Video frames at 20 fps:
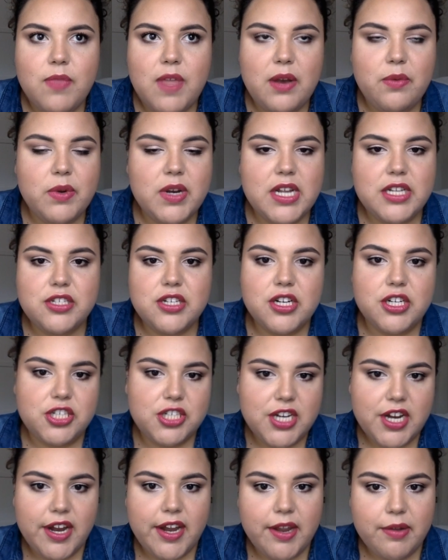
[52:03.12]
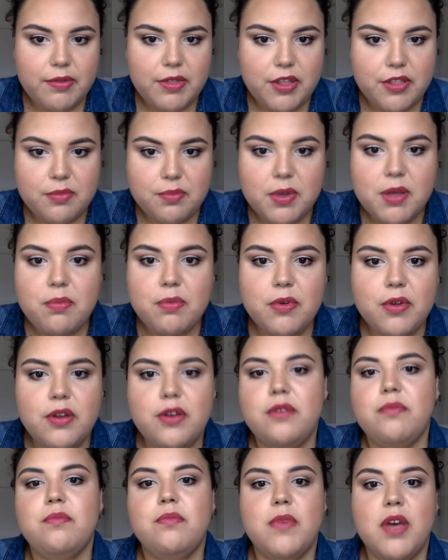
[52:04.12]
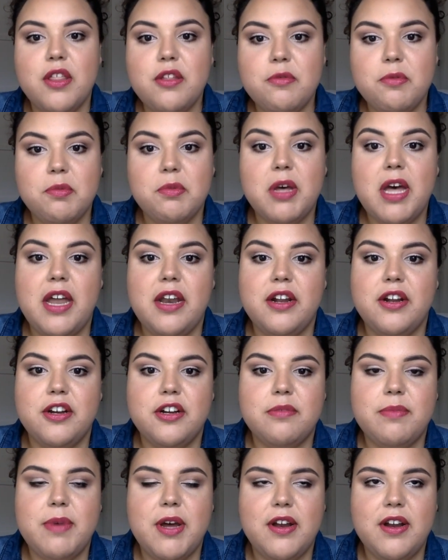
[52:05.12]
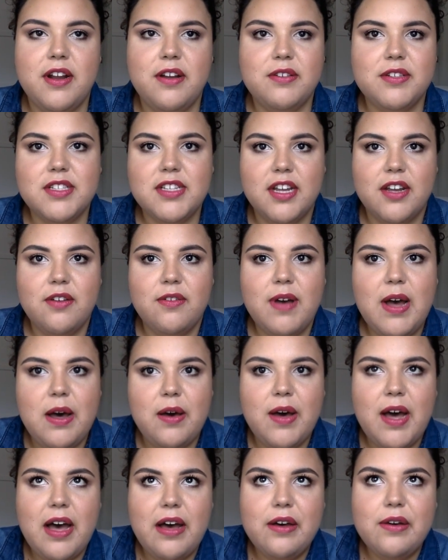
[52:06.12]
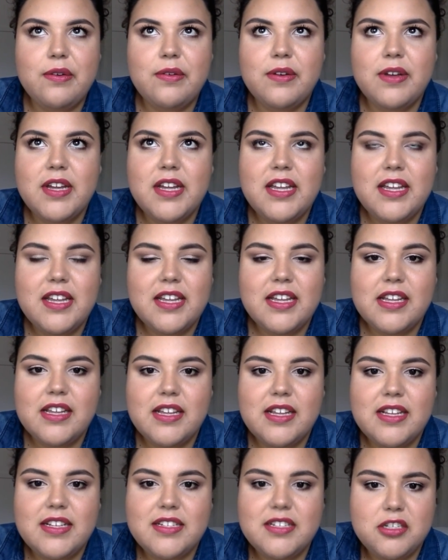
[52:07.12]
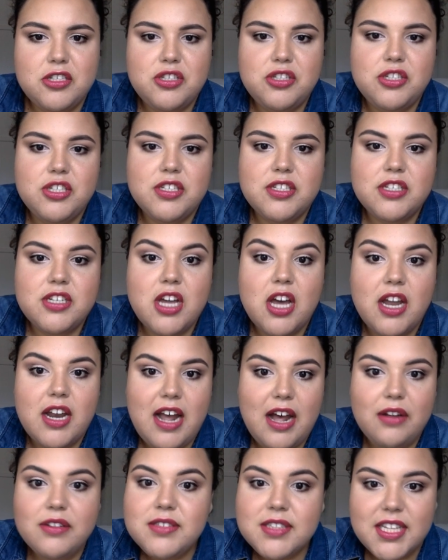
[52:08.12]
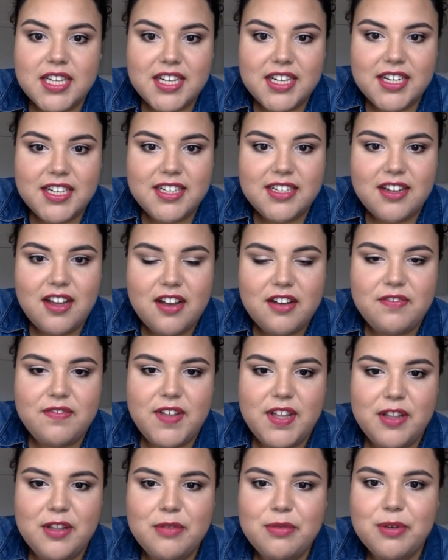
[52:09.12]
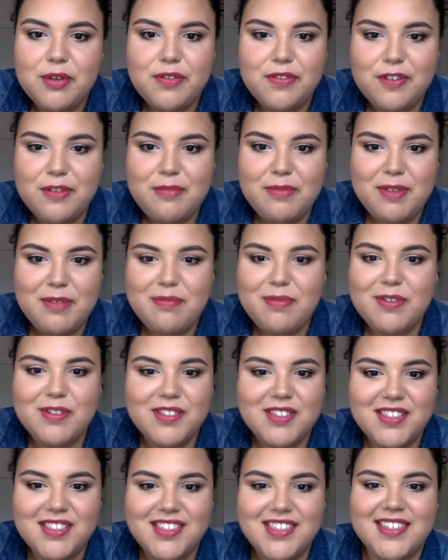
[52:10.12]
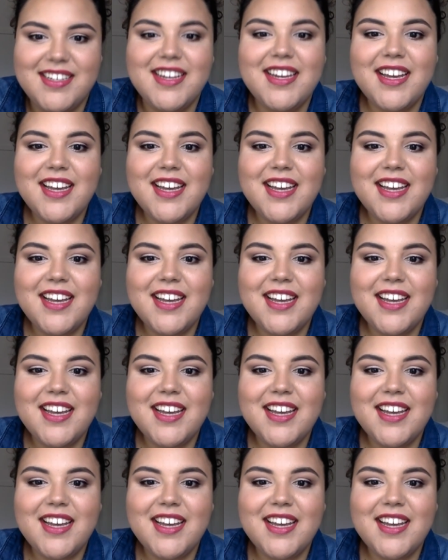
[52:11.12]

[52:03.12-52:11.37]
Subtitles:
then when I started sharing it with other people and other people hadn't heard about it, I was like, wow, how is this just not out there and not available for people to